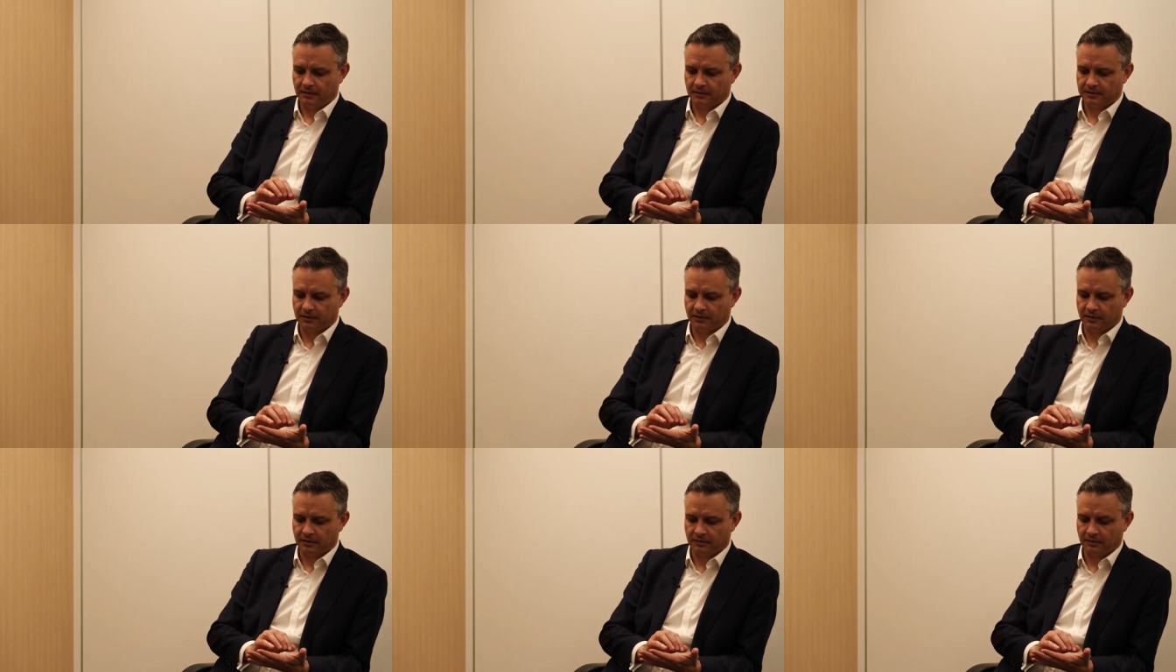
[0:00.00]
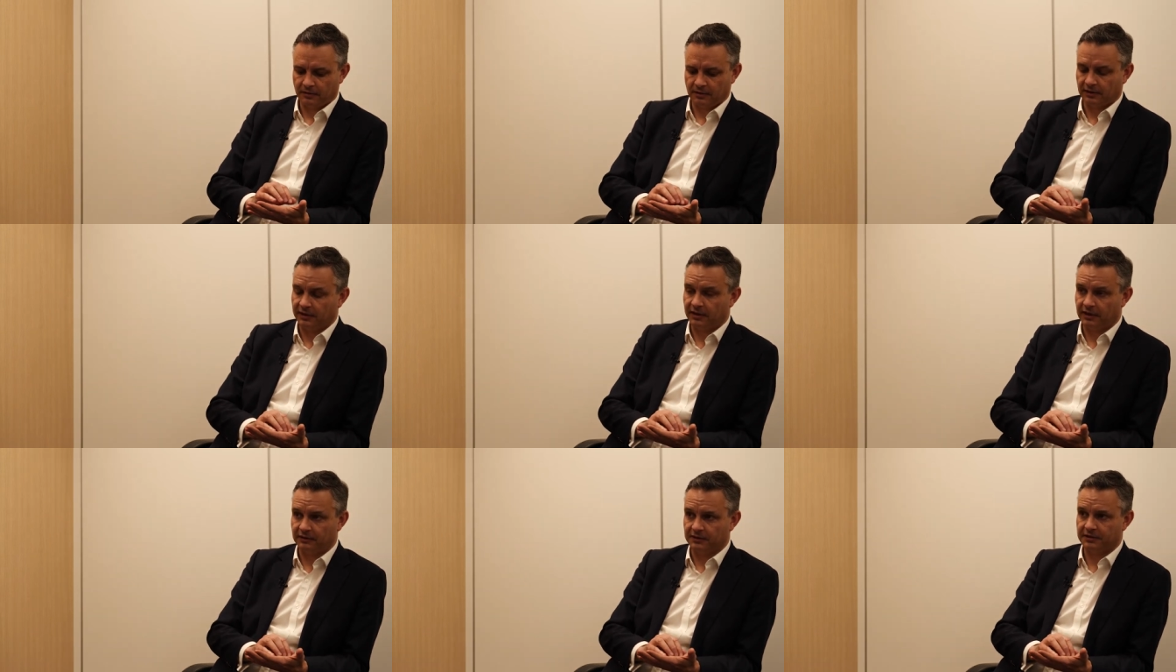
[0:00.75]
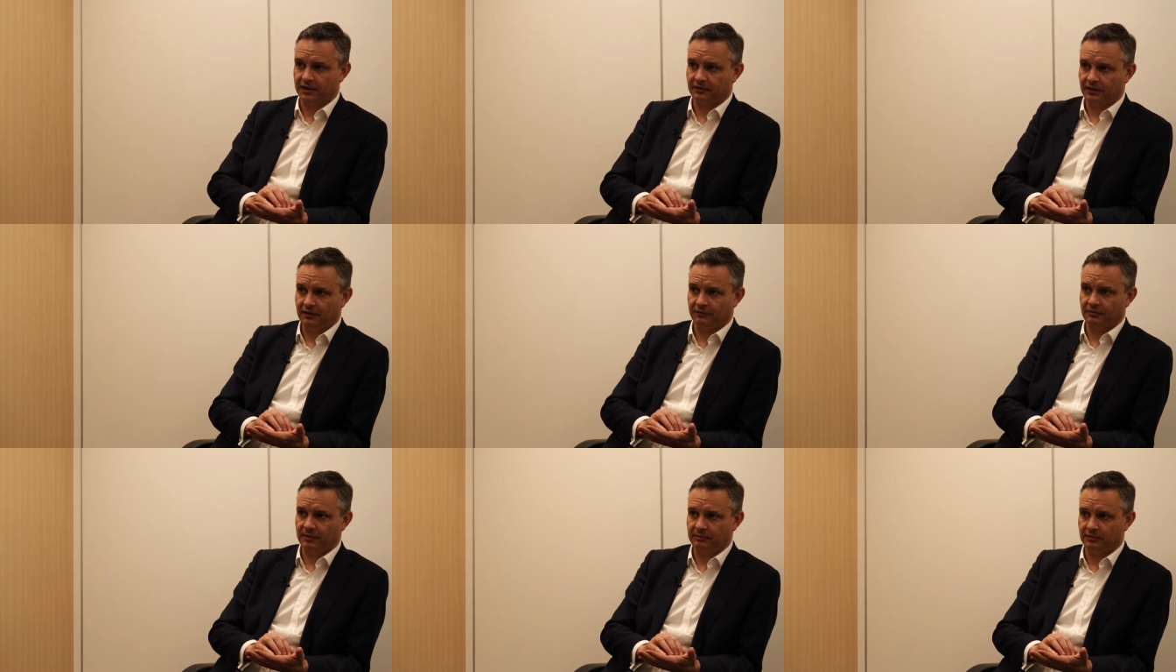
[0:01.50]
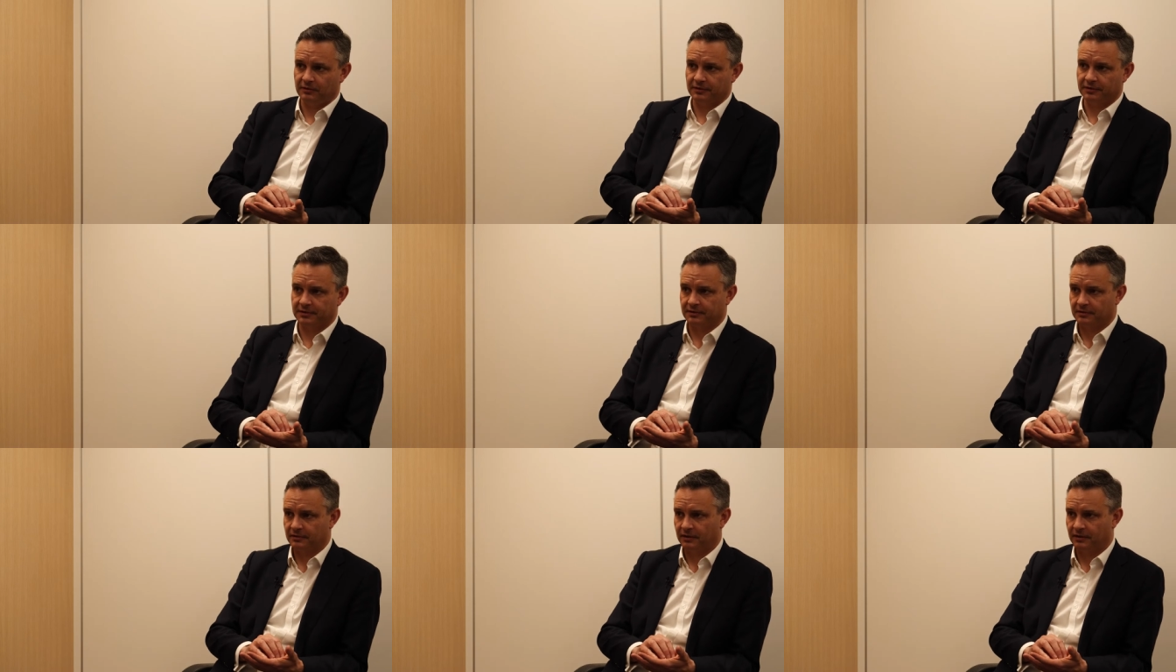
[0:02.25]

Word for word: so the the clean car discount you have to remember is